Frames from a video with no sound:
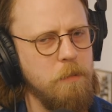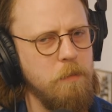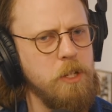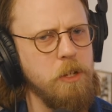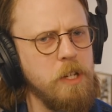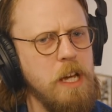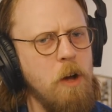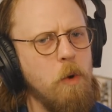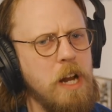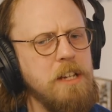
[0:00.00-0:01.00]
Dude,
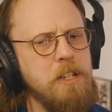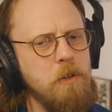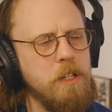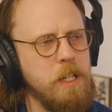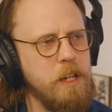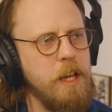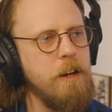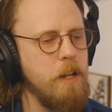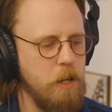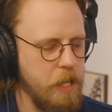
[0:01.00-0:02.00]
what I do on the
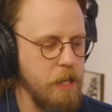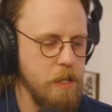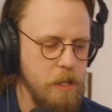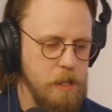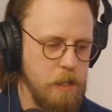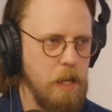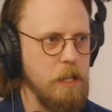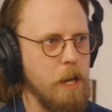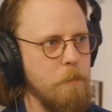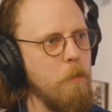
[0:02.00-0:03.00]
here. Okay, a lot of